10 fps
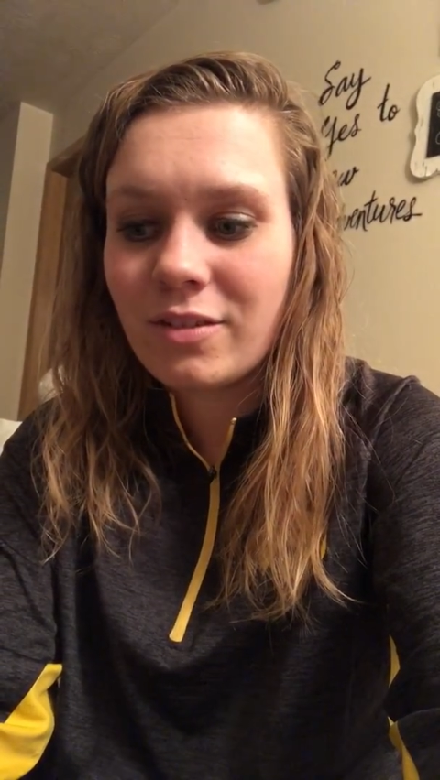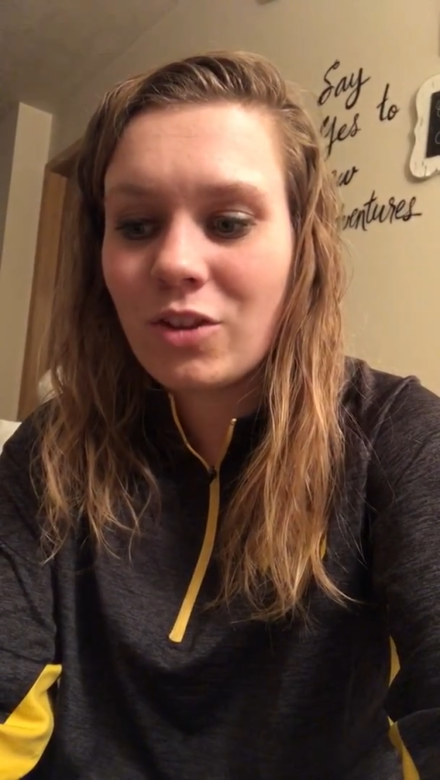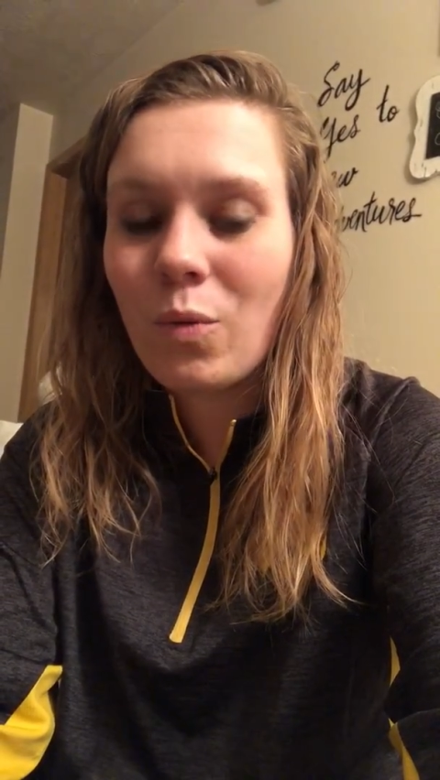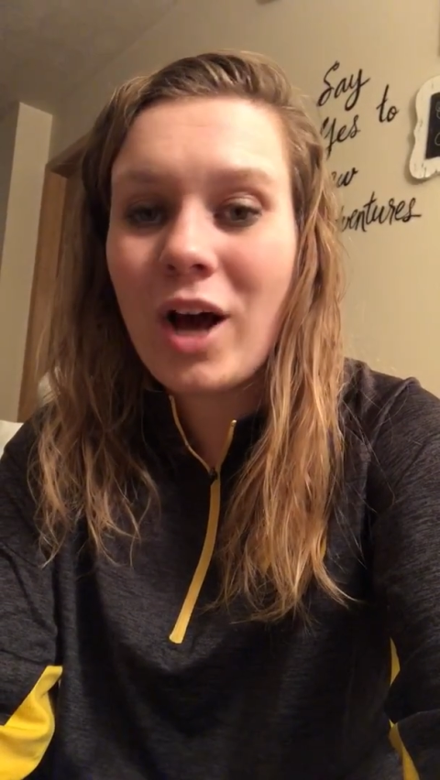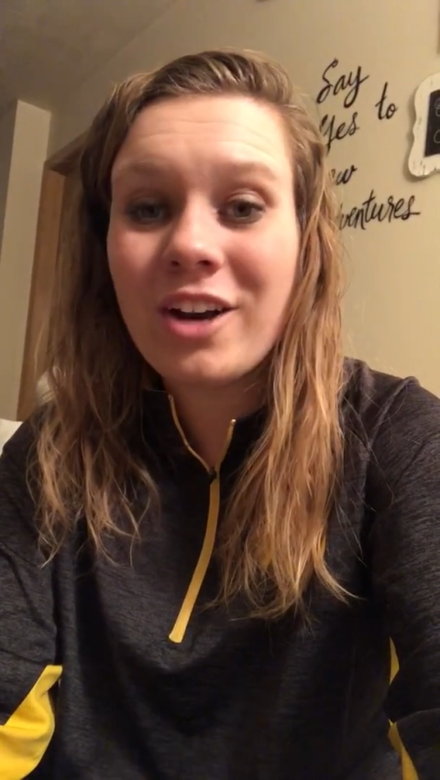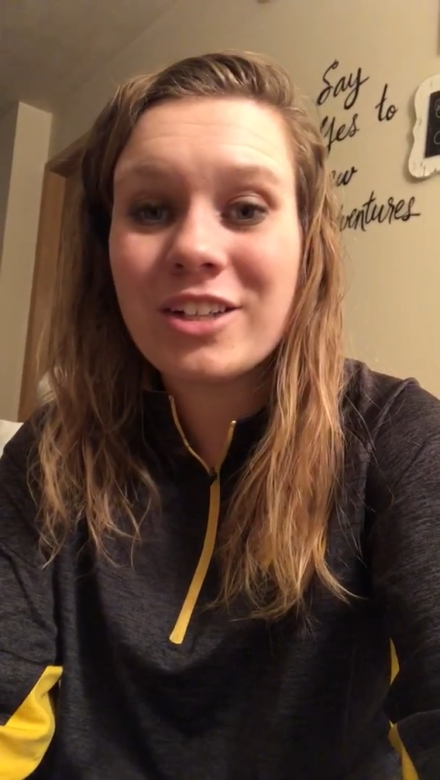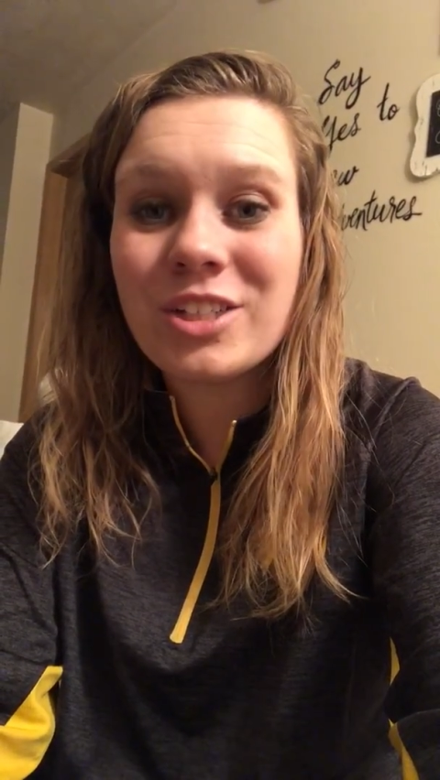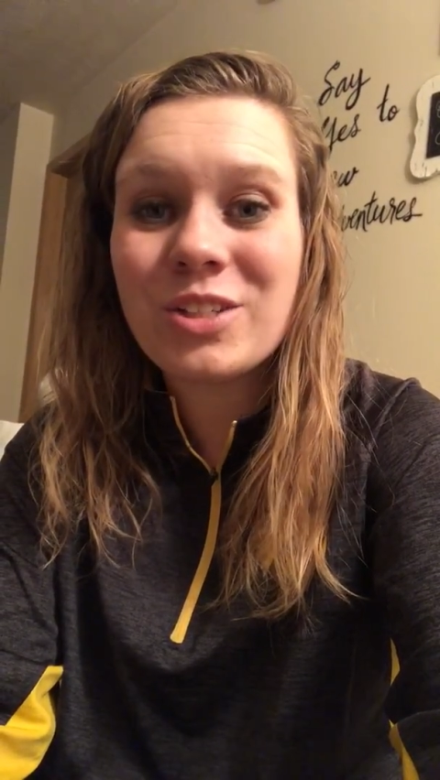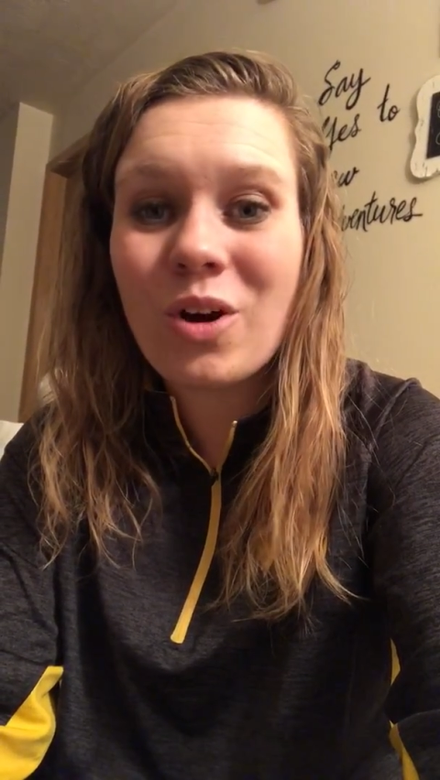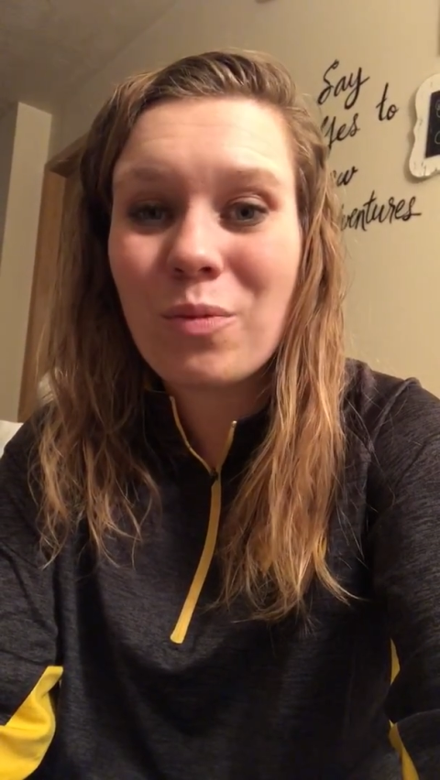The water is
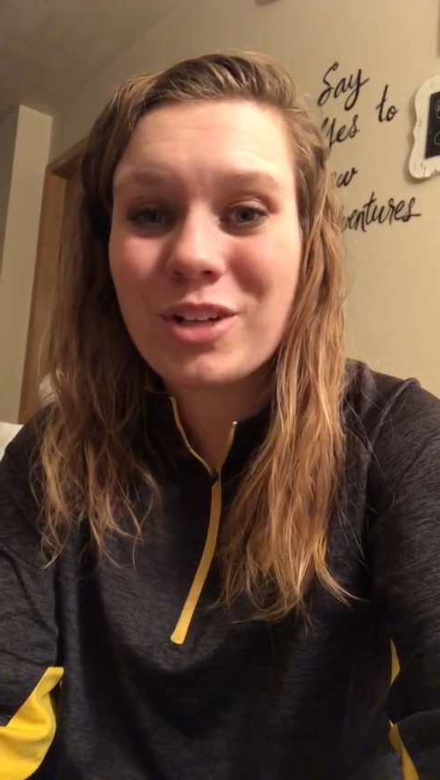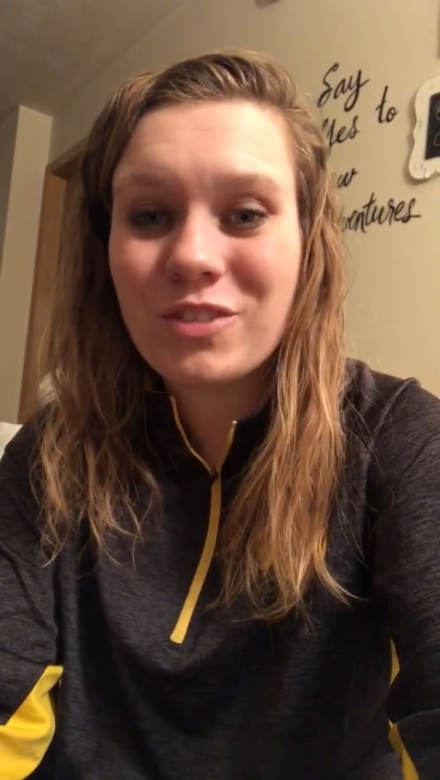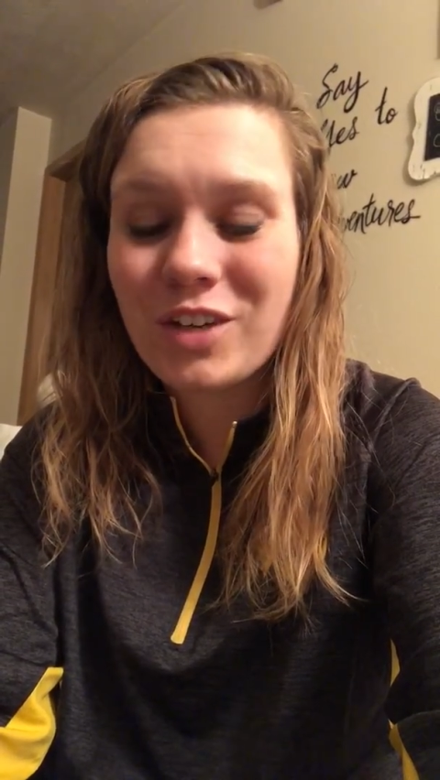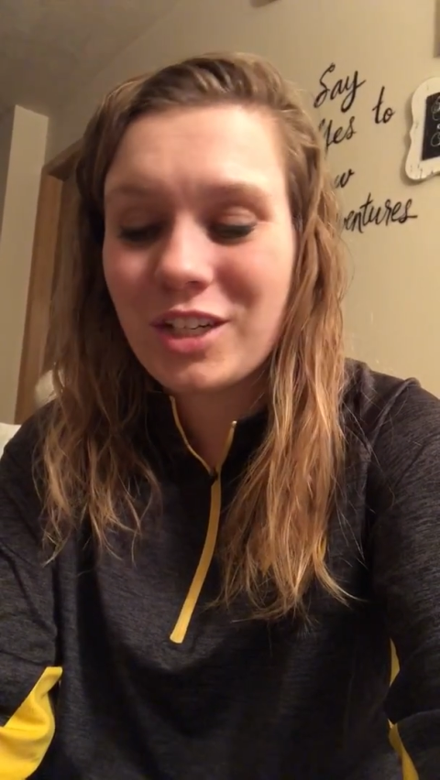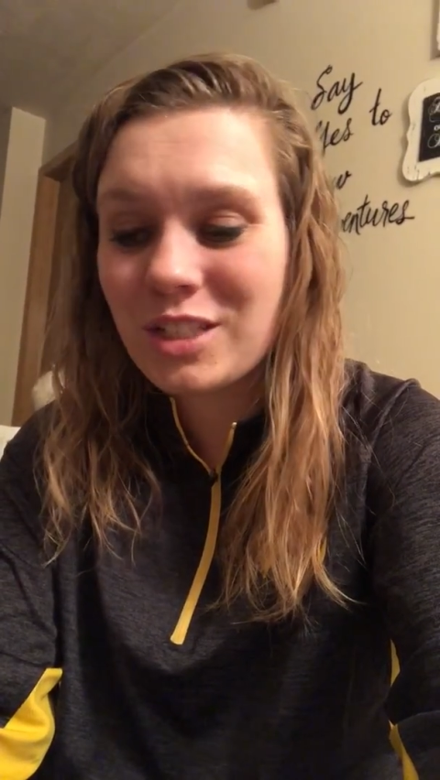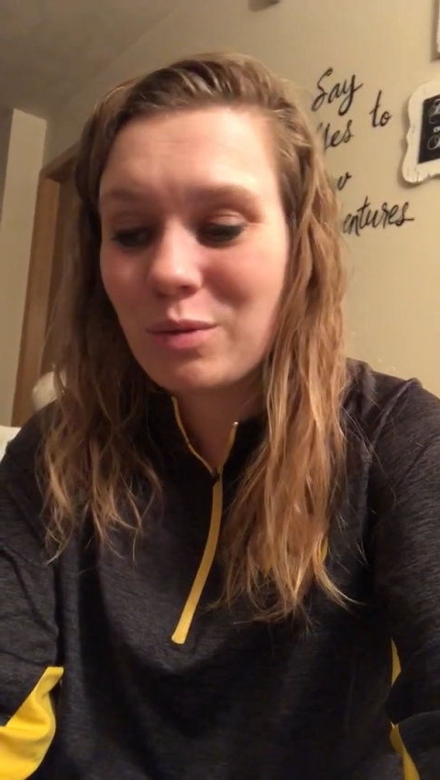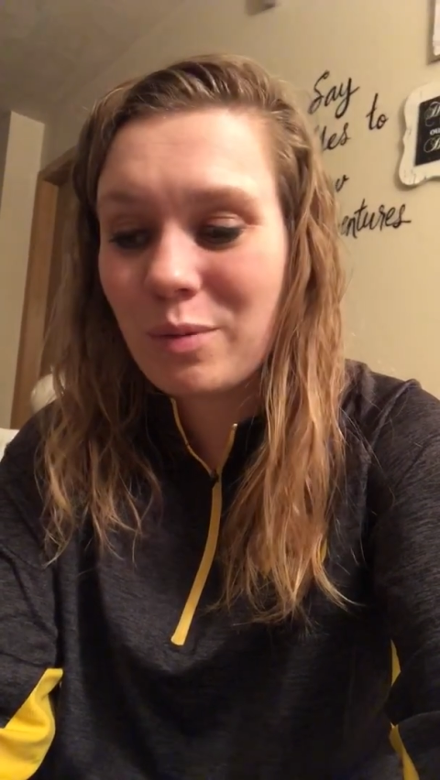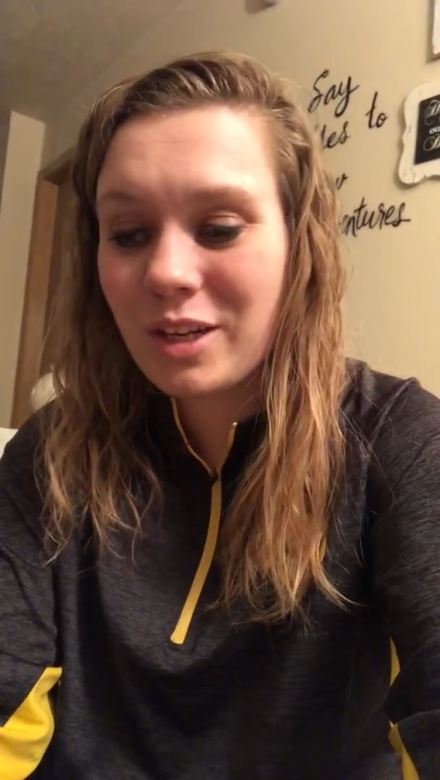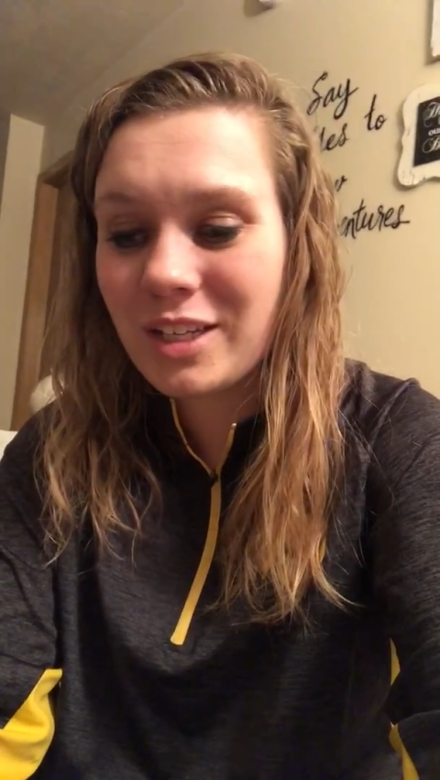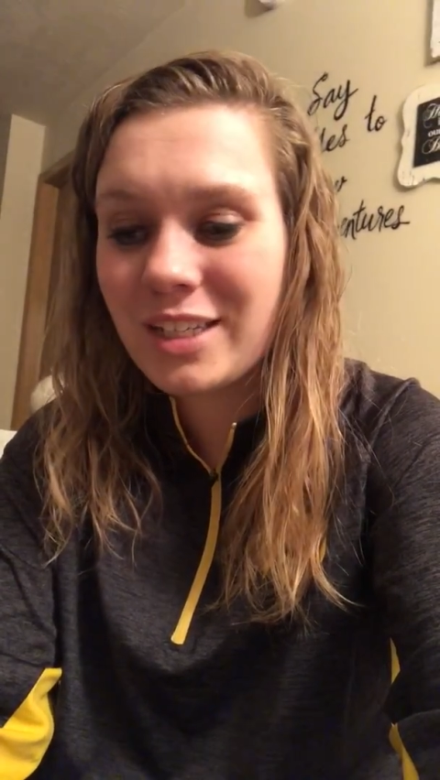so much fun to
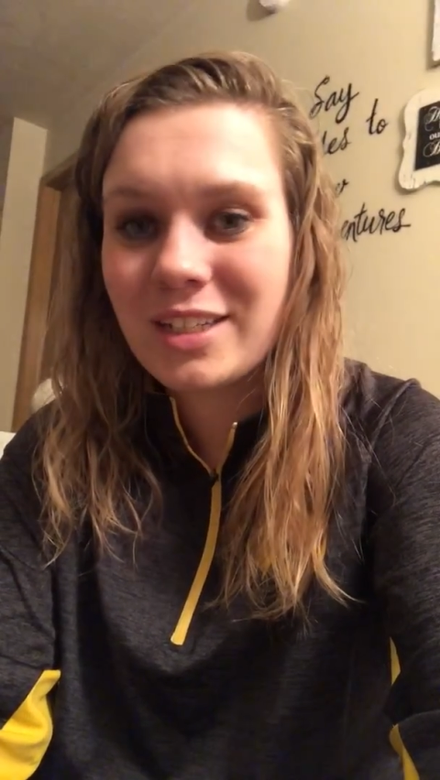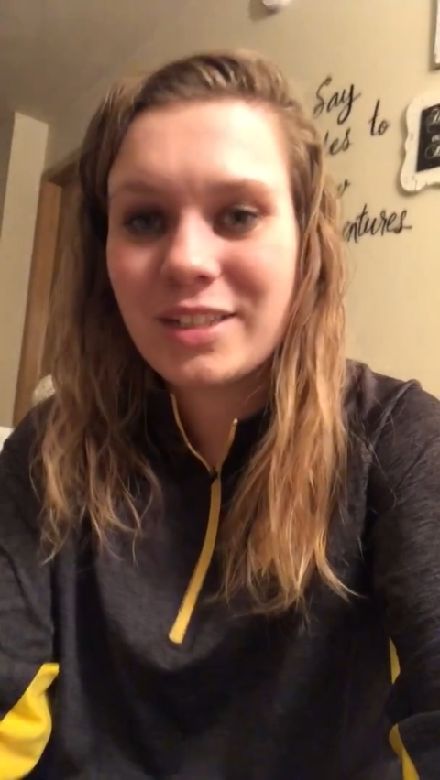swim in.